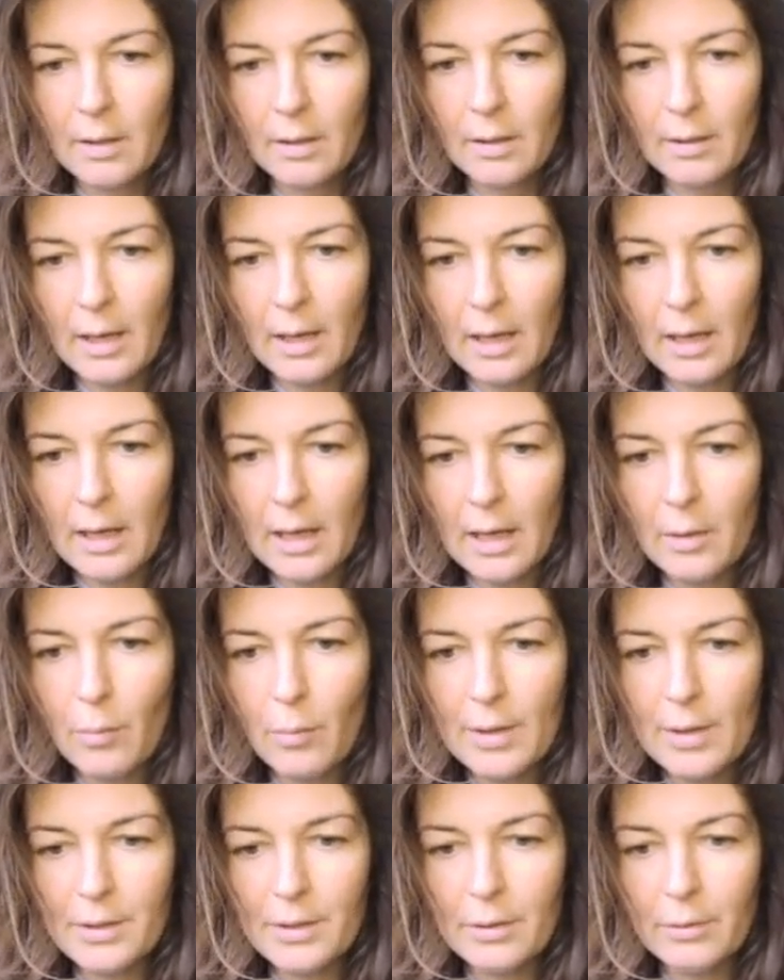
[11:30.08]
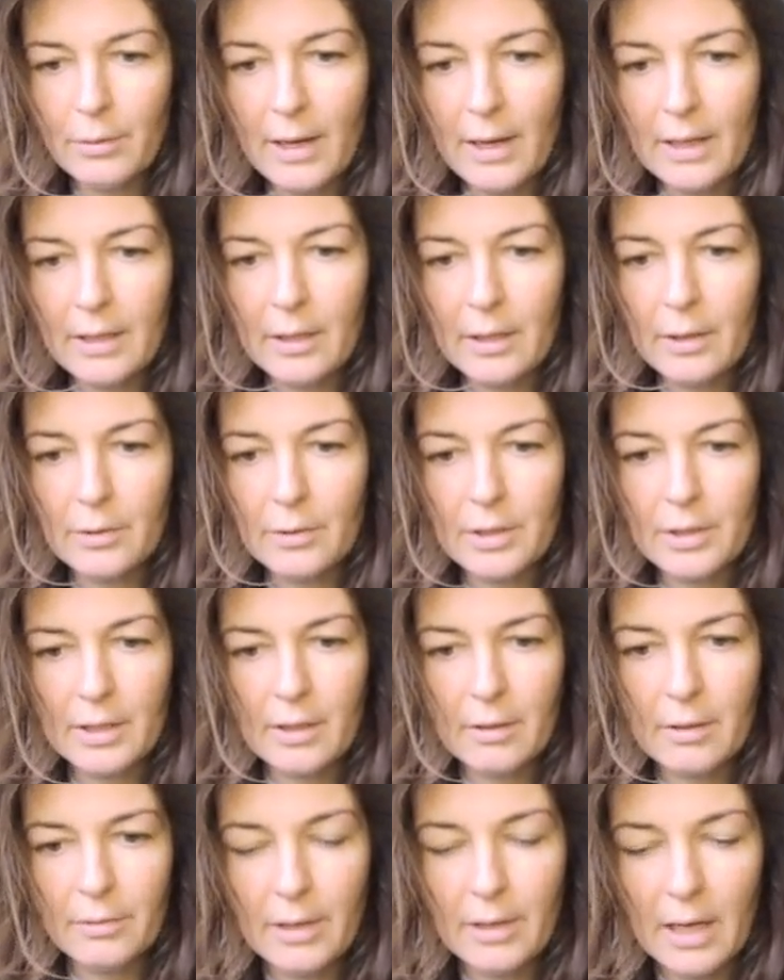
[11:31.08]
Okay, and once you're ready, you
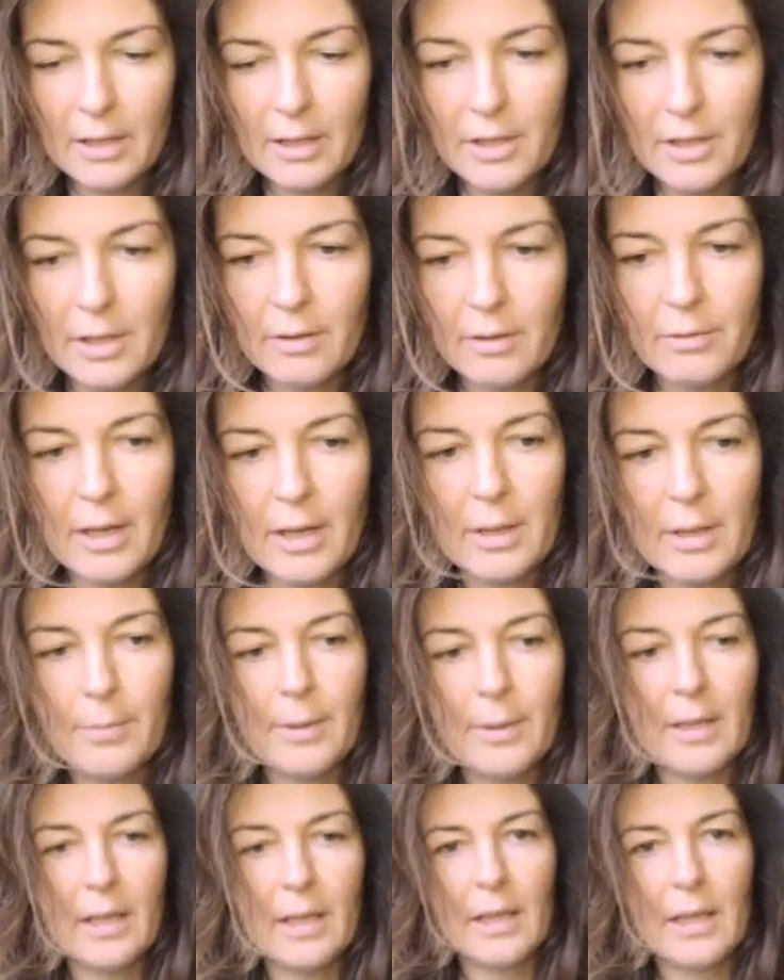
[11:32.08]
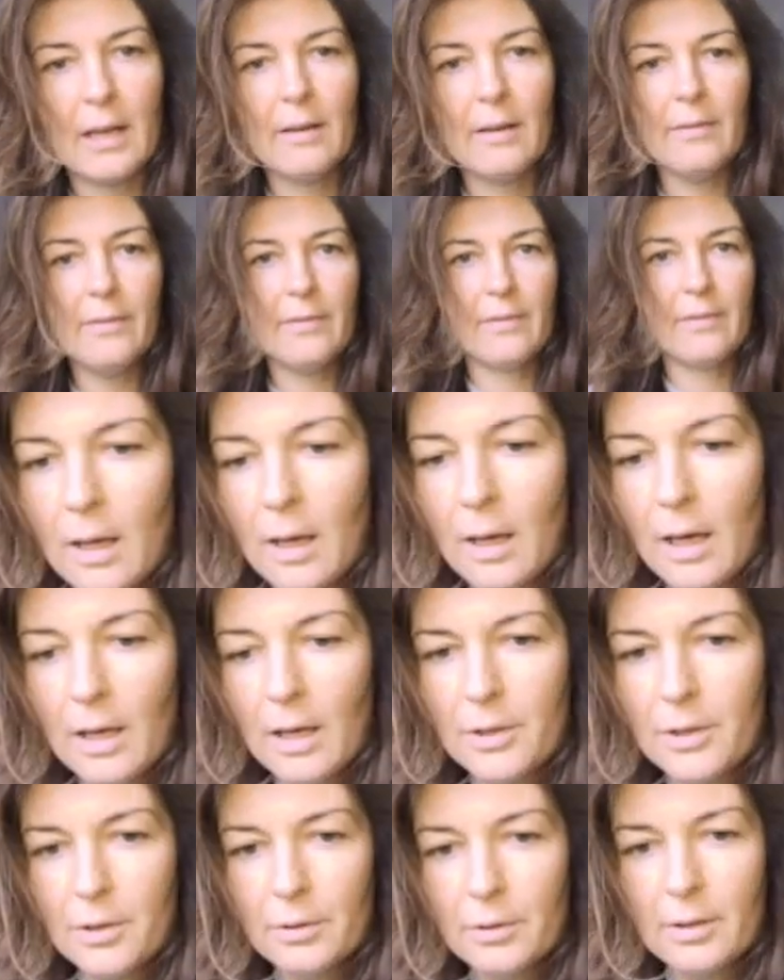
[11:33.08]
just generate PDF.
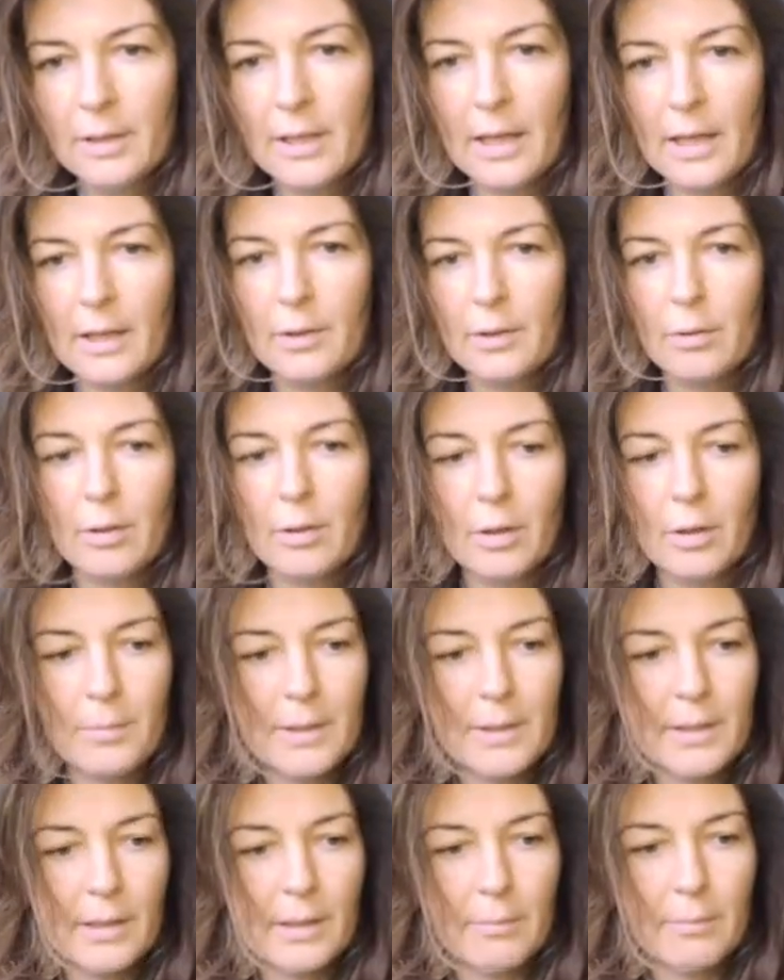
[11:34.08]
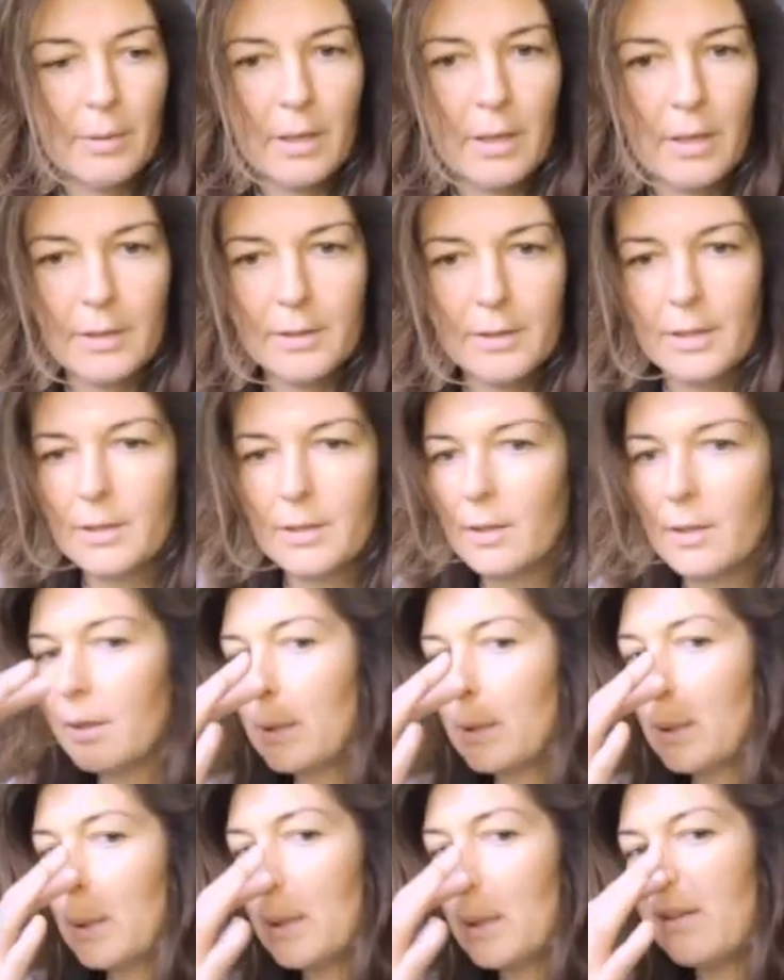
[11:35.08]
It shouldn't take too long because it's
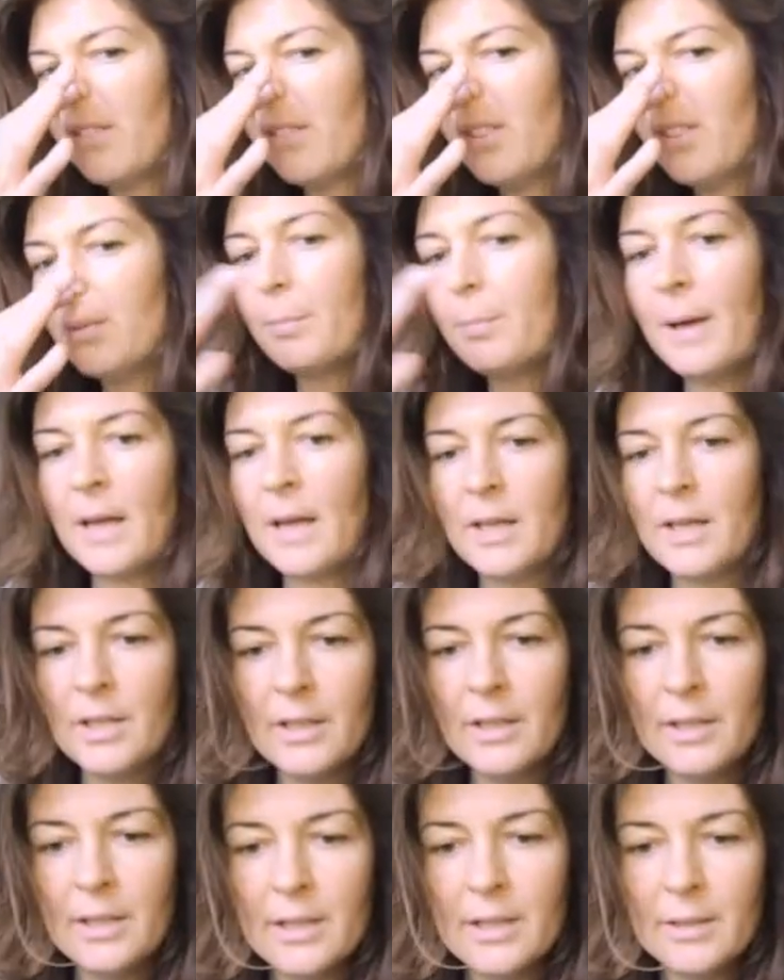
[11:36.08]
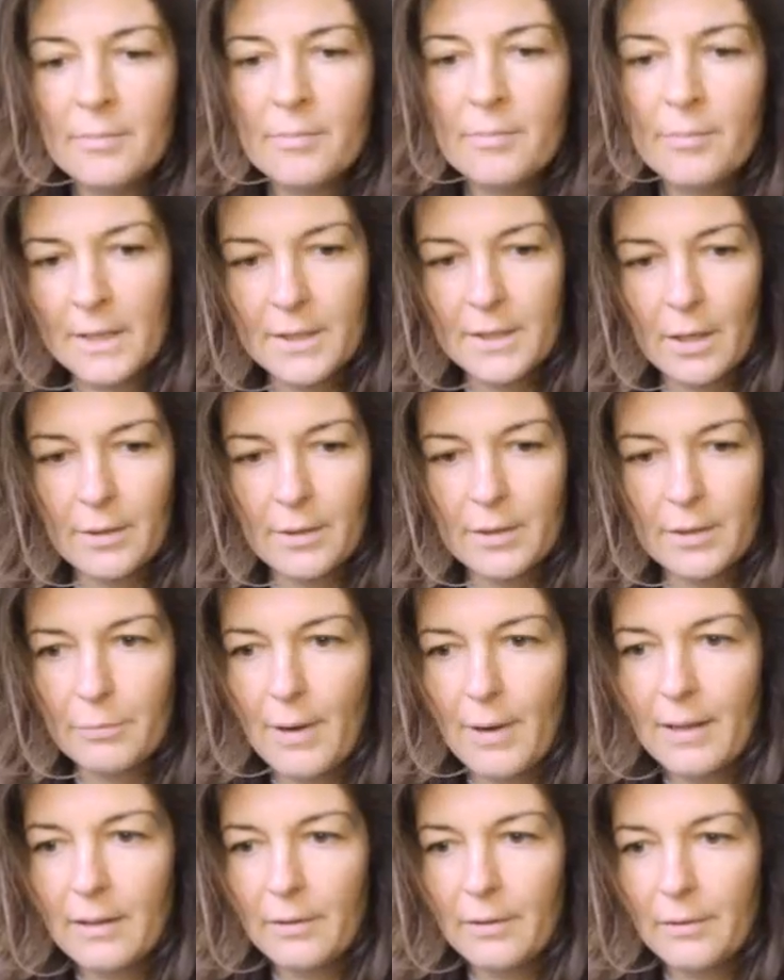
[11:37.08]
only a few pages. So it's
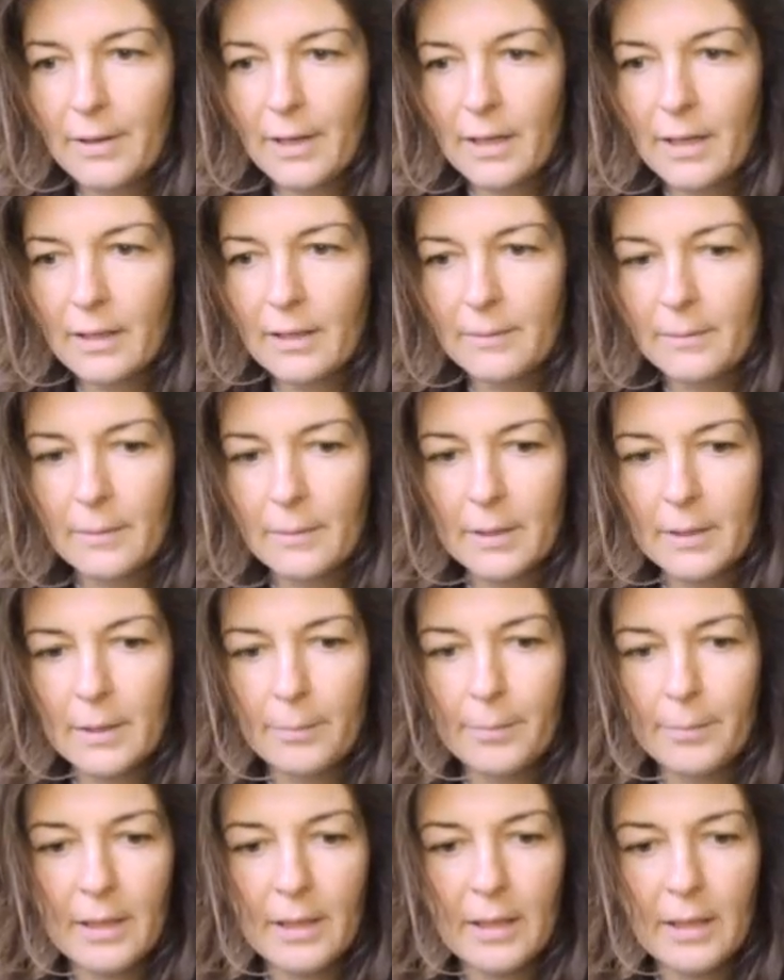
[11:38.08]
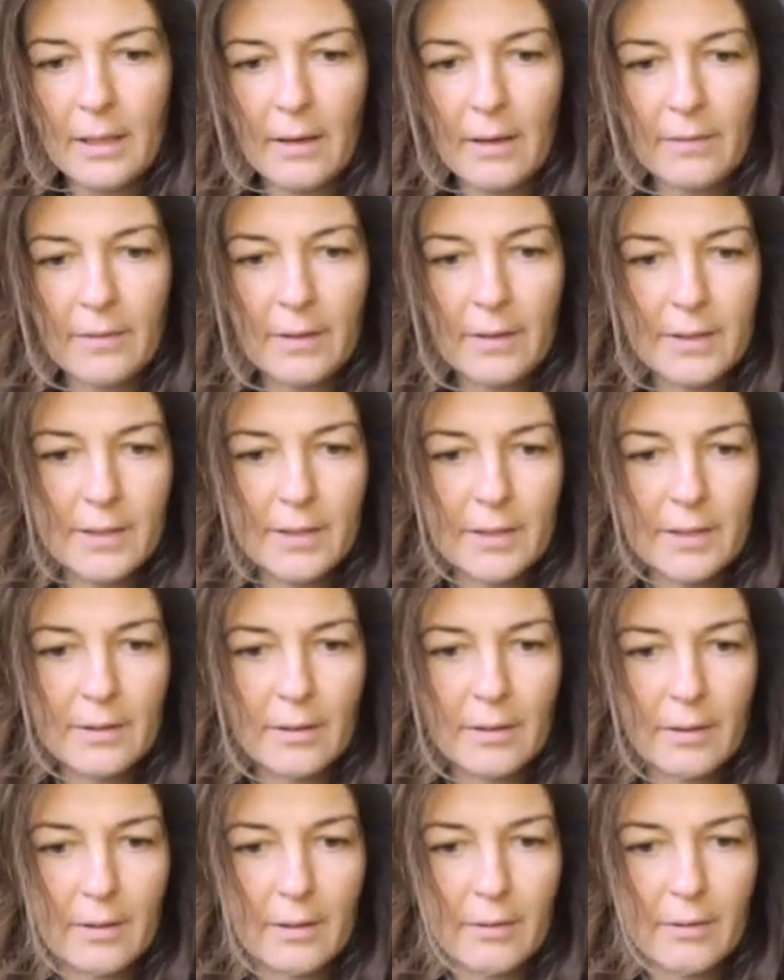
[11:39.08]
rendering, the PDF is
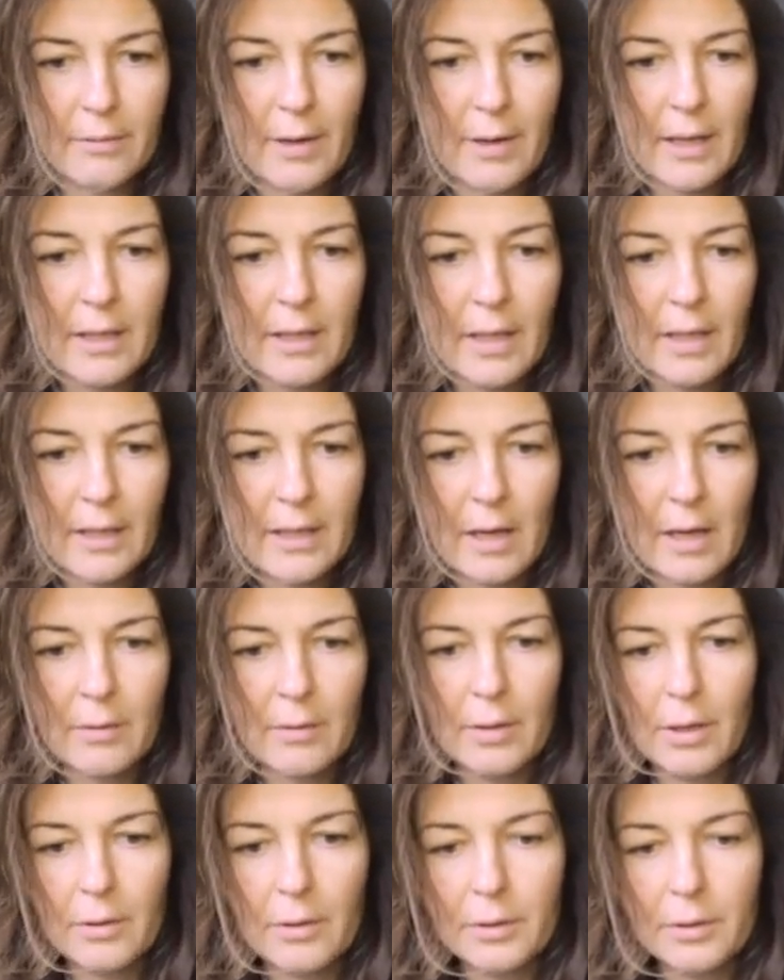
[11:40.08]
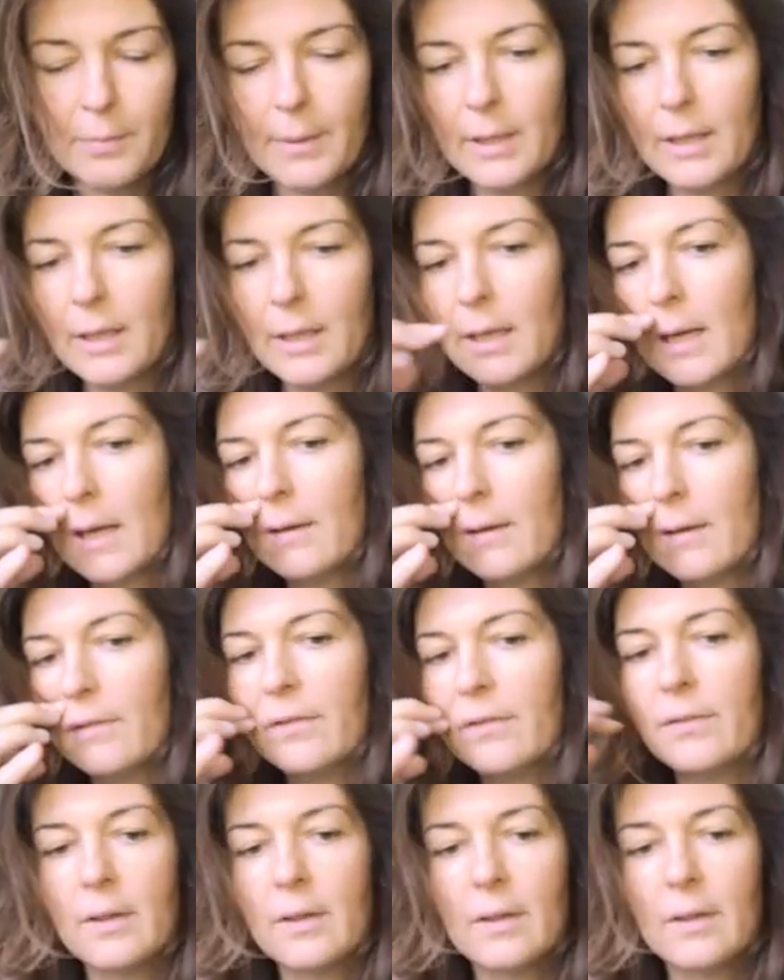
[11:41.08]
ready. Download
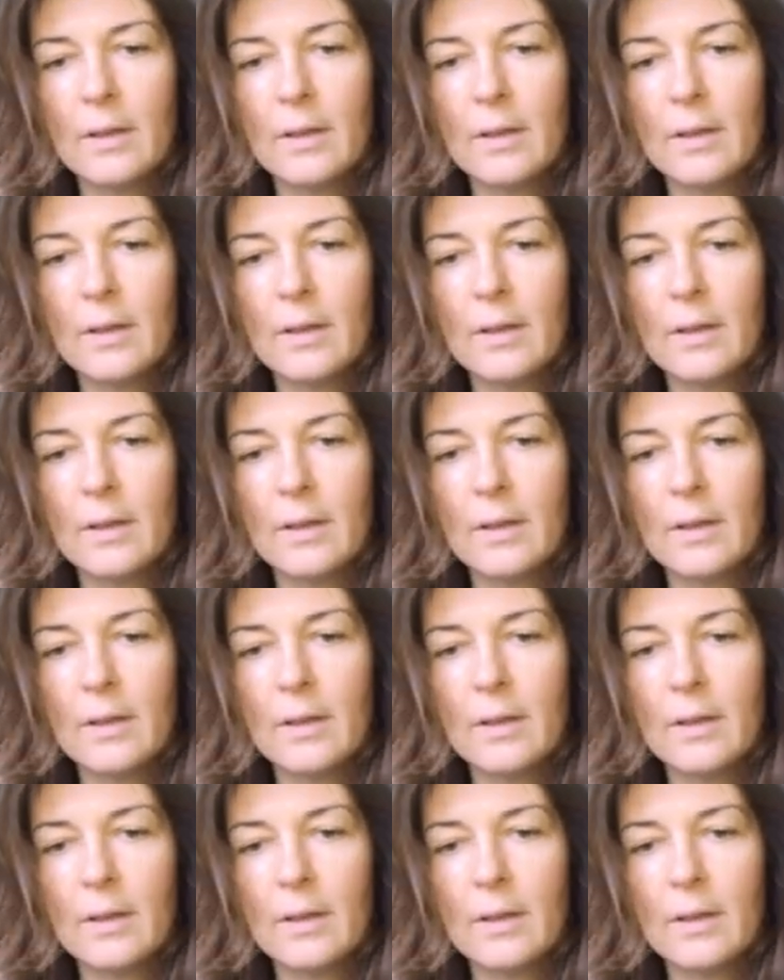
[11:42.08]
PDF.